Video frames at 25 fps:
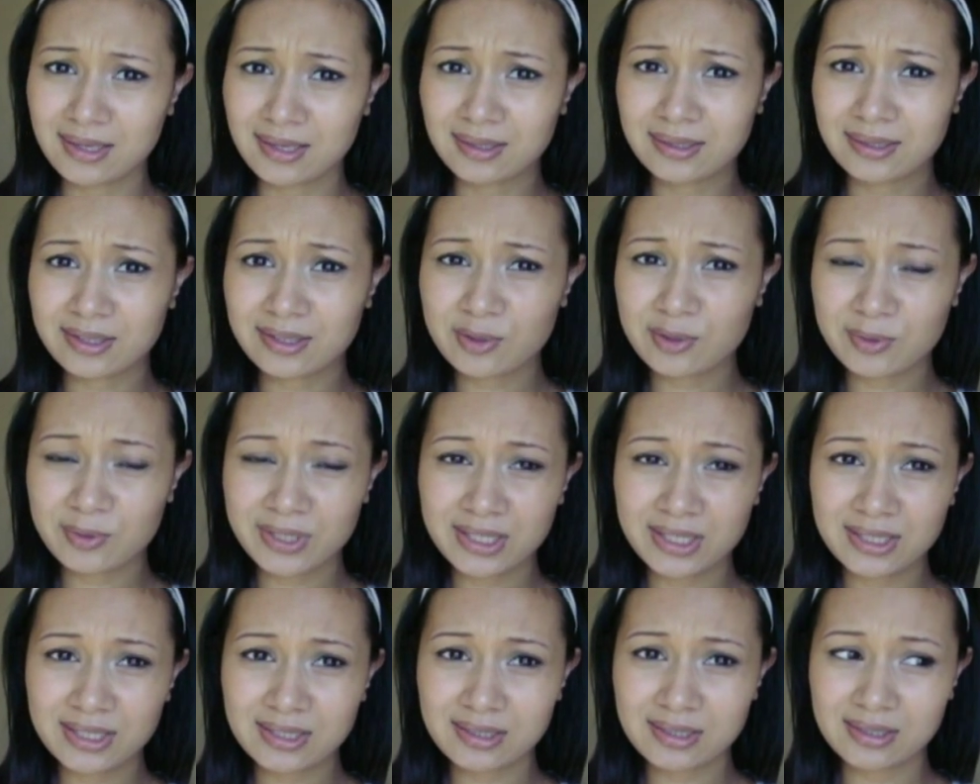
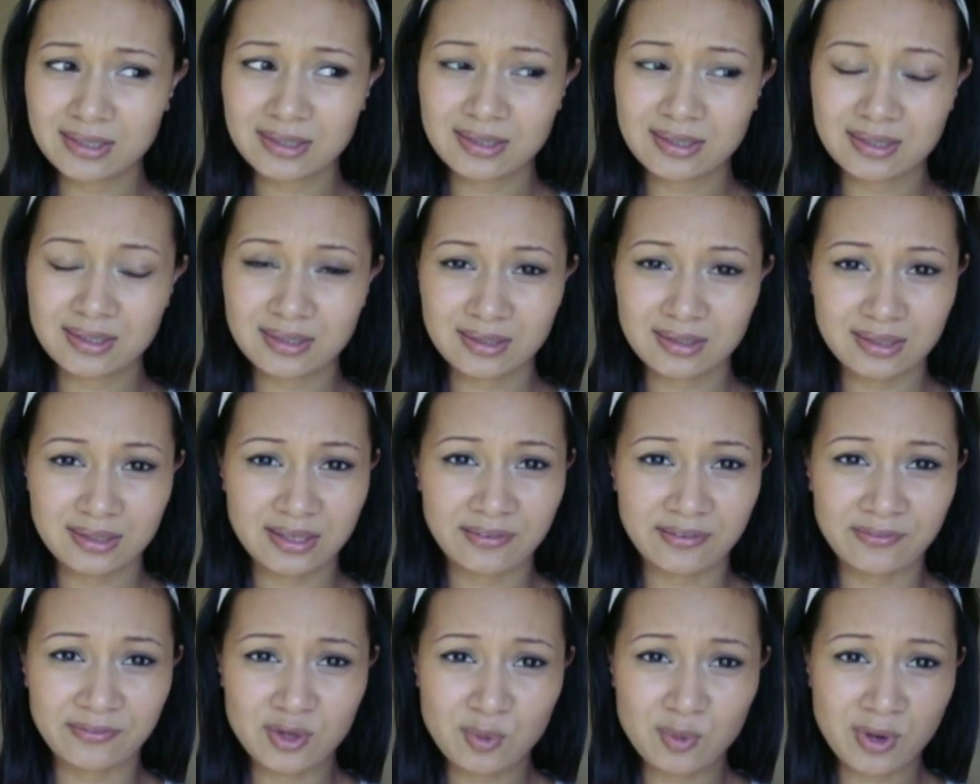liquid,
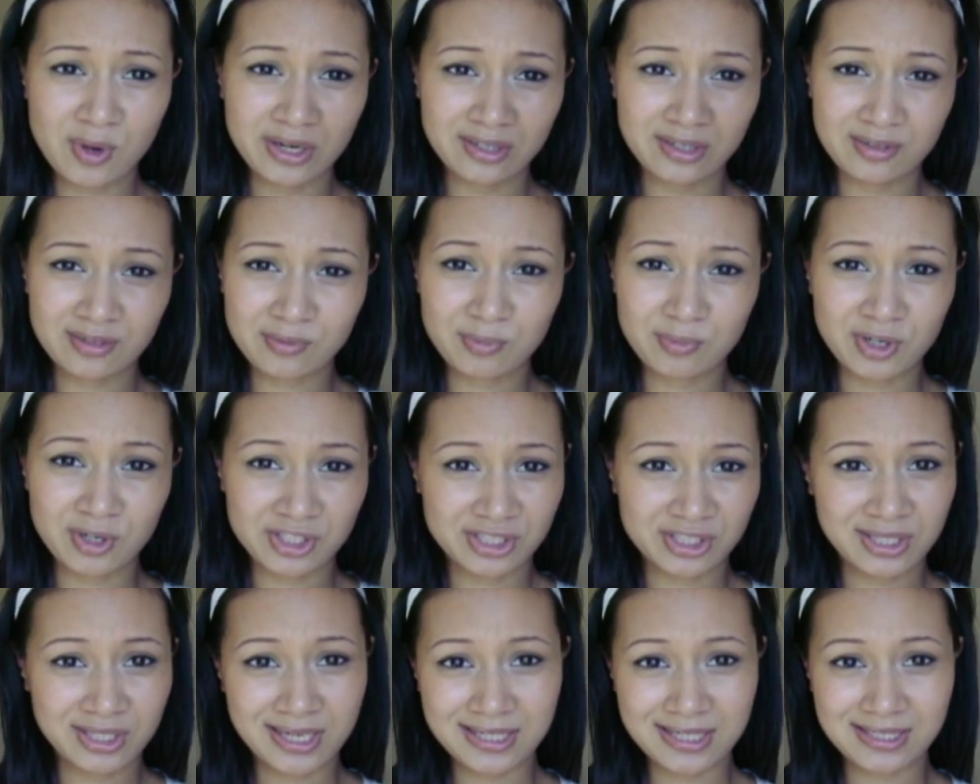if you want your
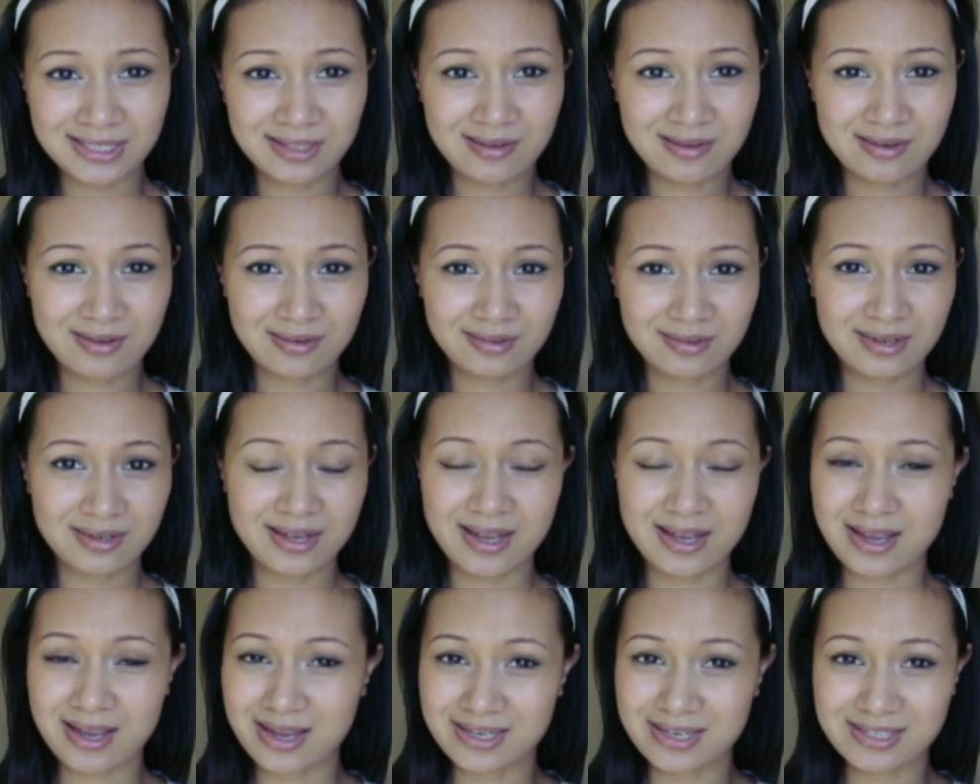brush to last long,
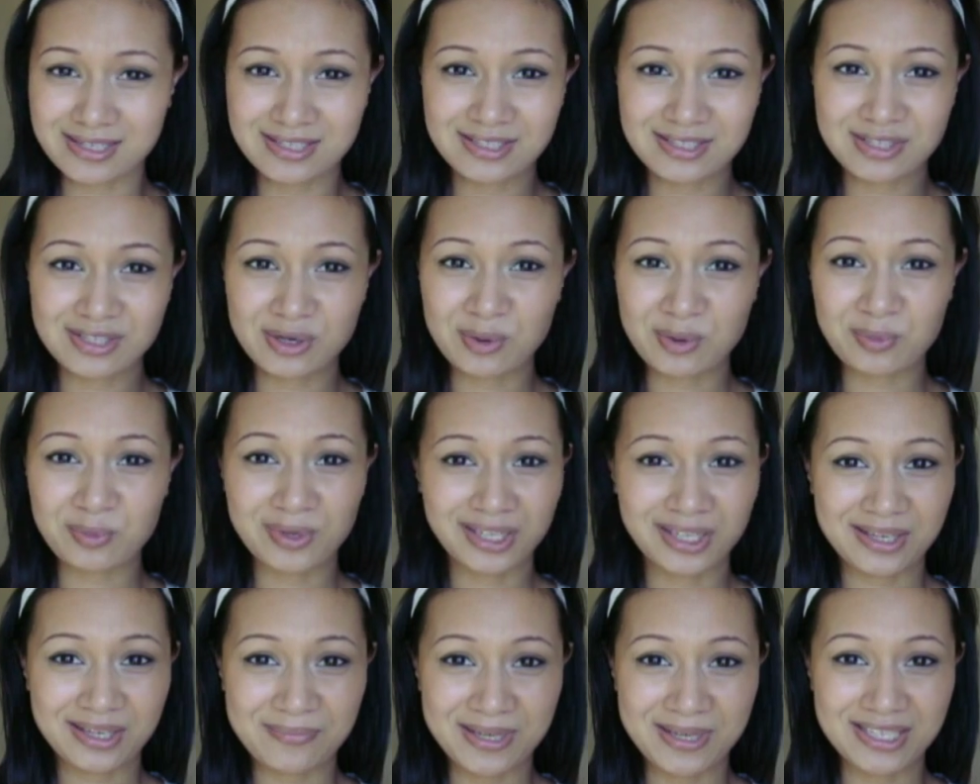I don't
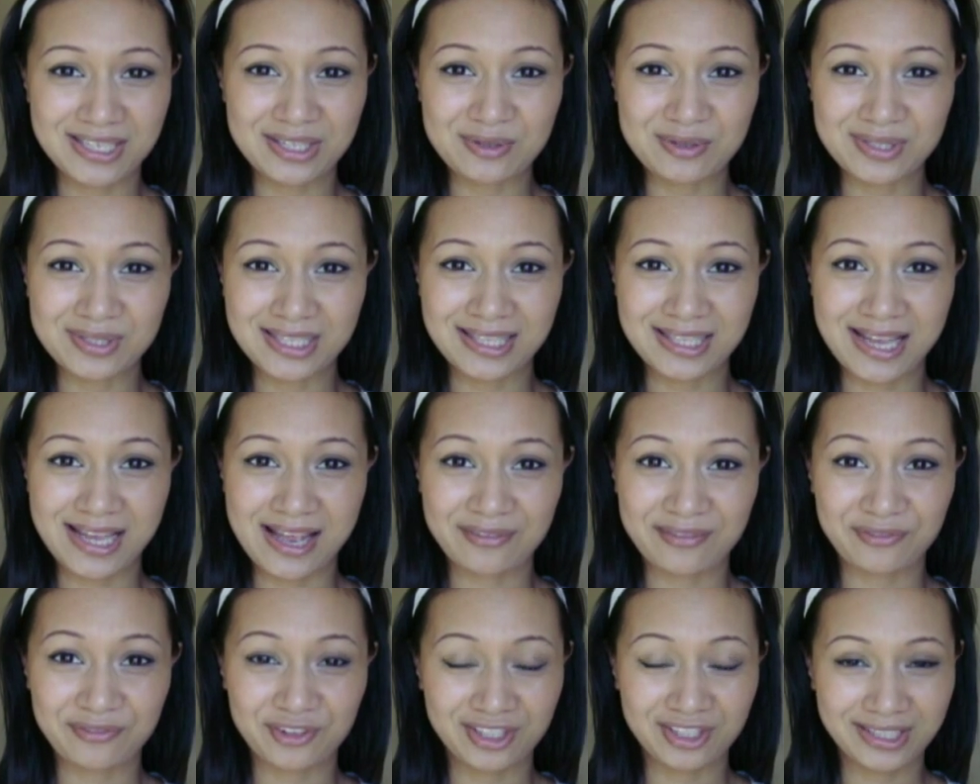recommend using
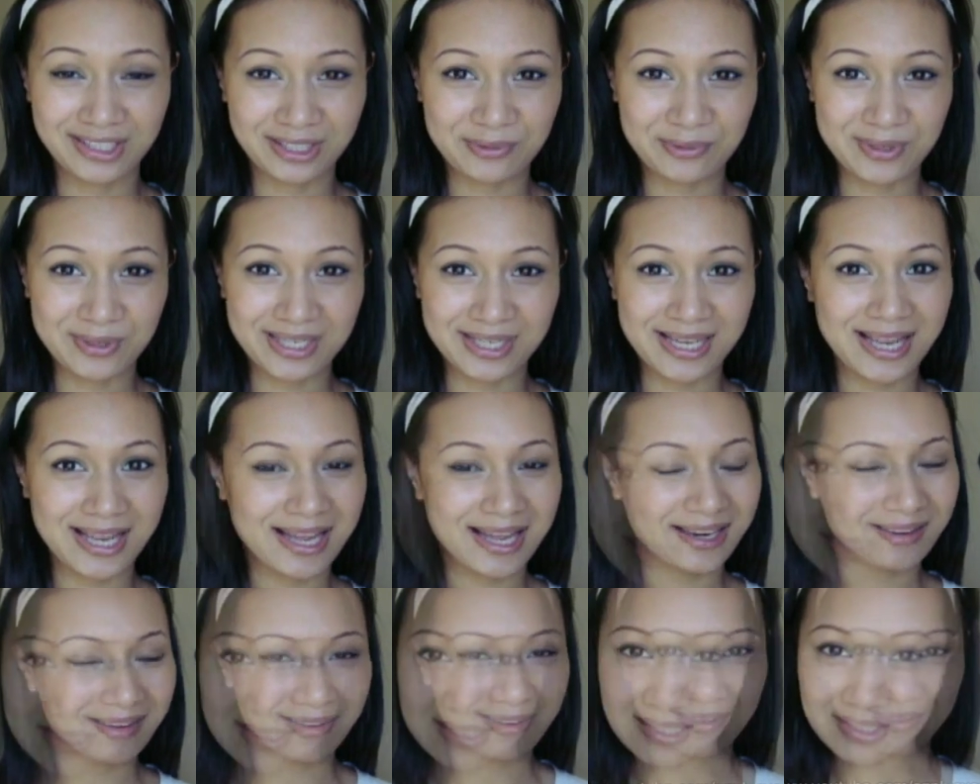that for liquid
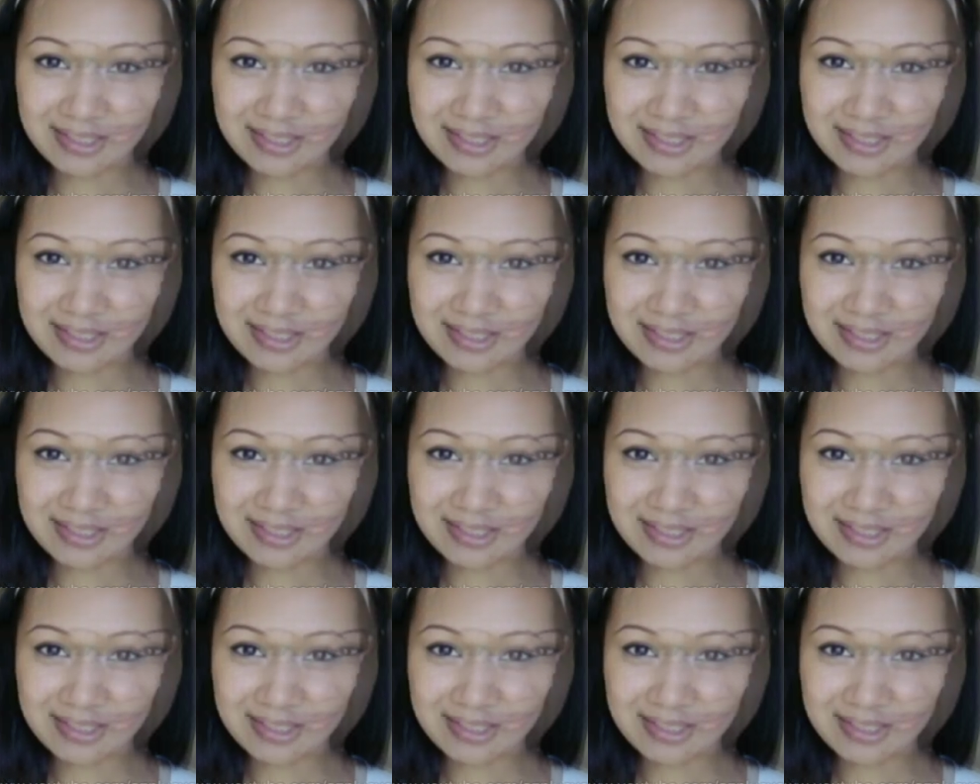at all.